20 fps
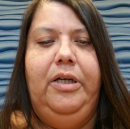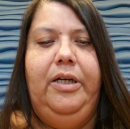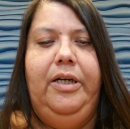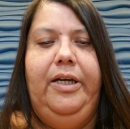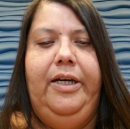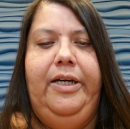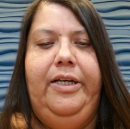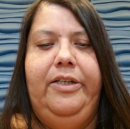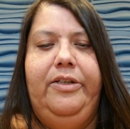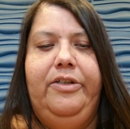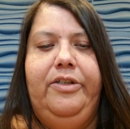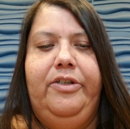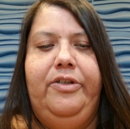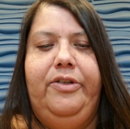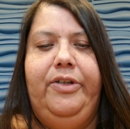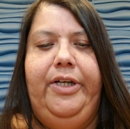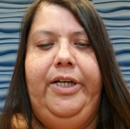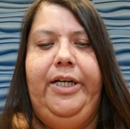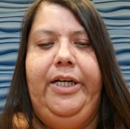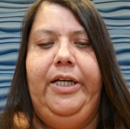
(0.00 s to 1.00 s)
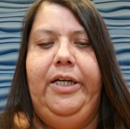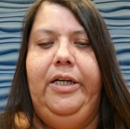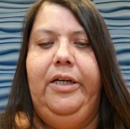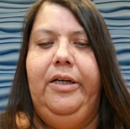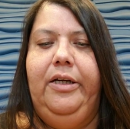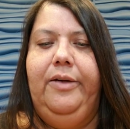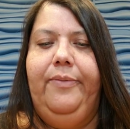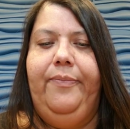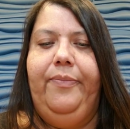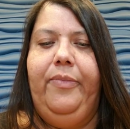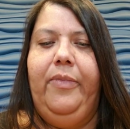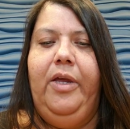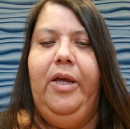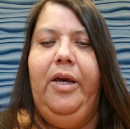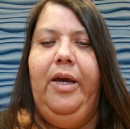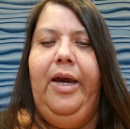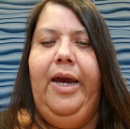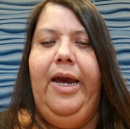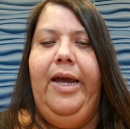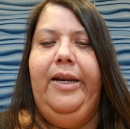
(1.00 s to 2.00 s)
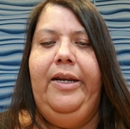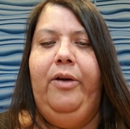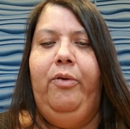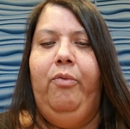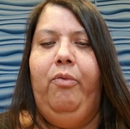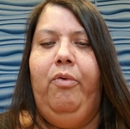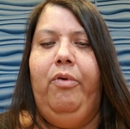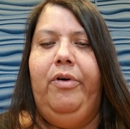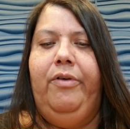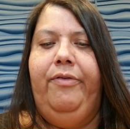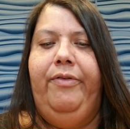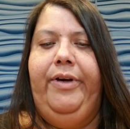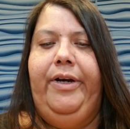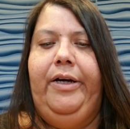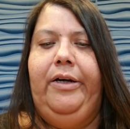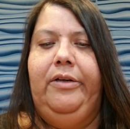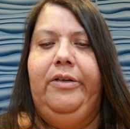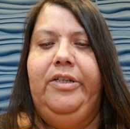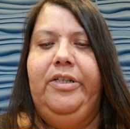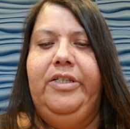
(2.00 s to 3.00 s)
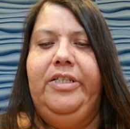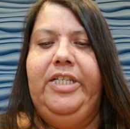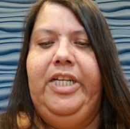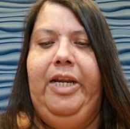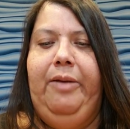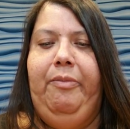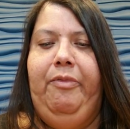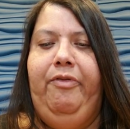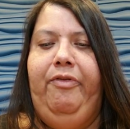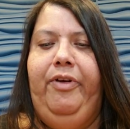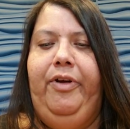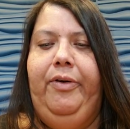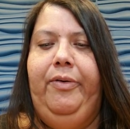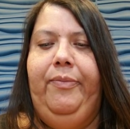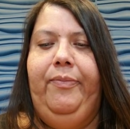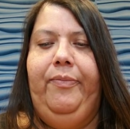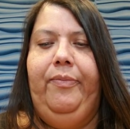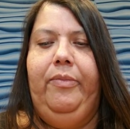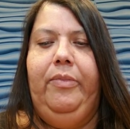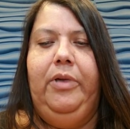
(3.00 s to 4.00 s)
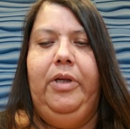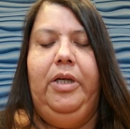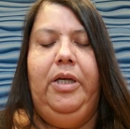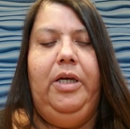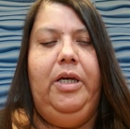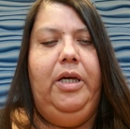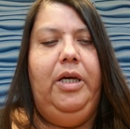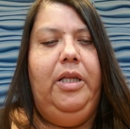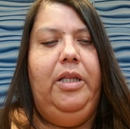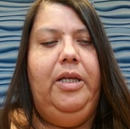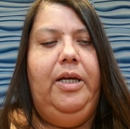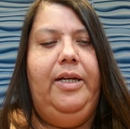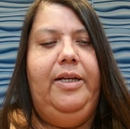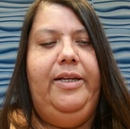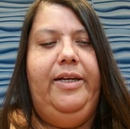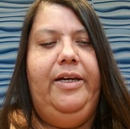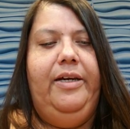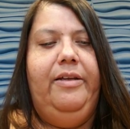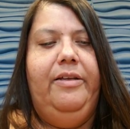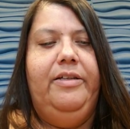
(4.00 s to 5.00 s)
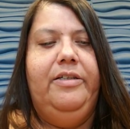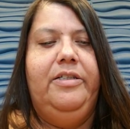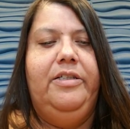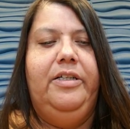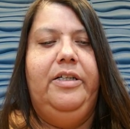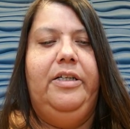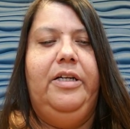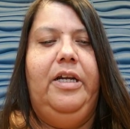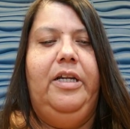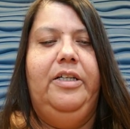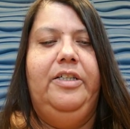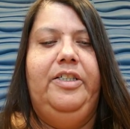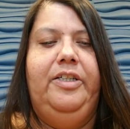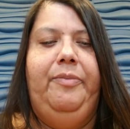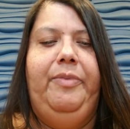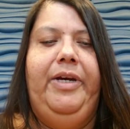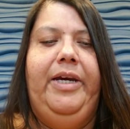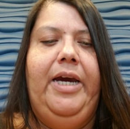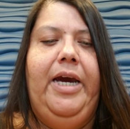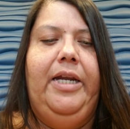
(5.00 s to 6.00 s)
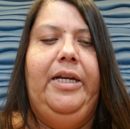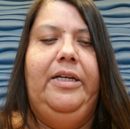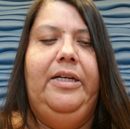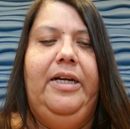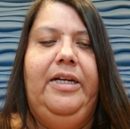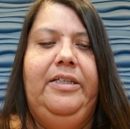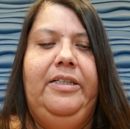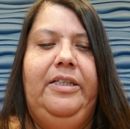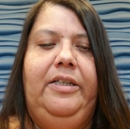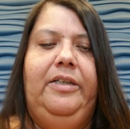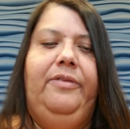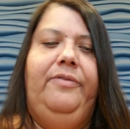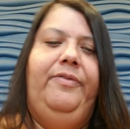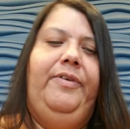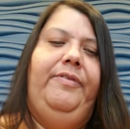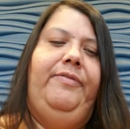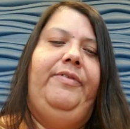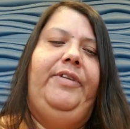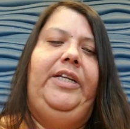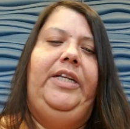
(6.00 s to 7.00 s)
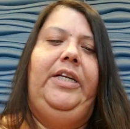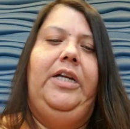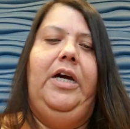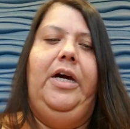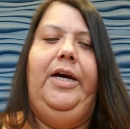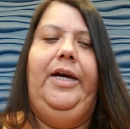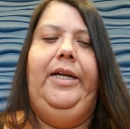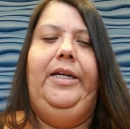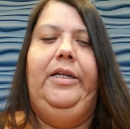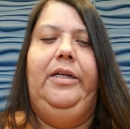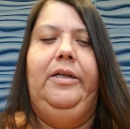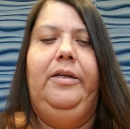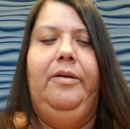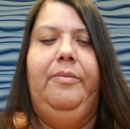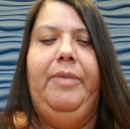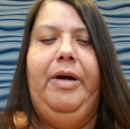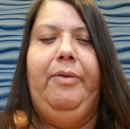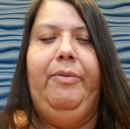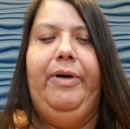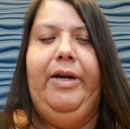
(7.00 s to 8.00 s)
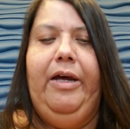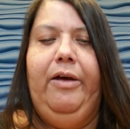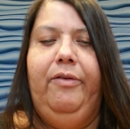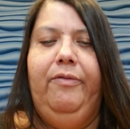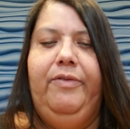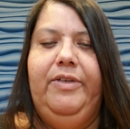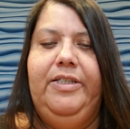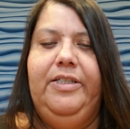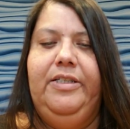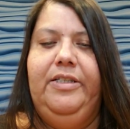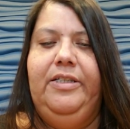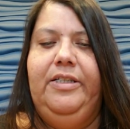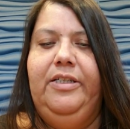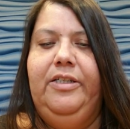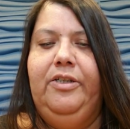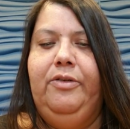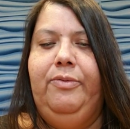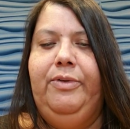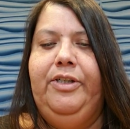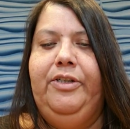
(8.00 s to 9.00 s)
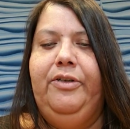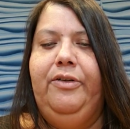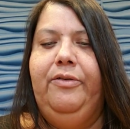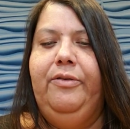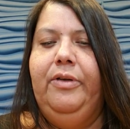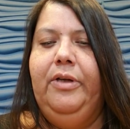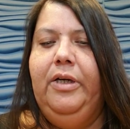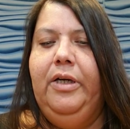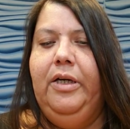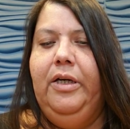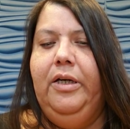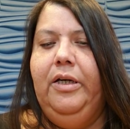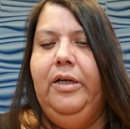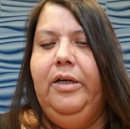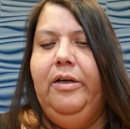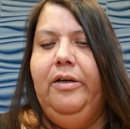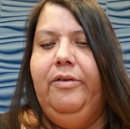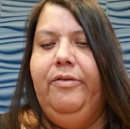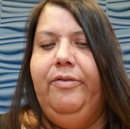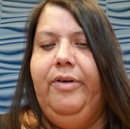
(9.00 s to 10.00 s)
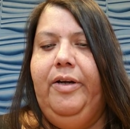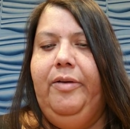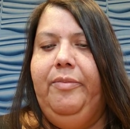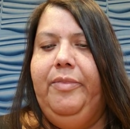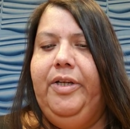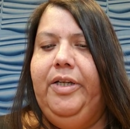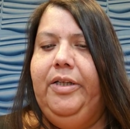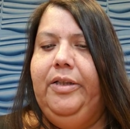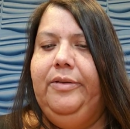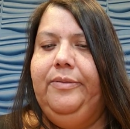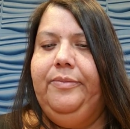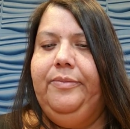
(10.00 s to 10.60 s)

industry, and in warfare, just to name a few. The idea of this technology began in 1959 by renowned physicist Richard Feynman,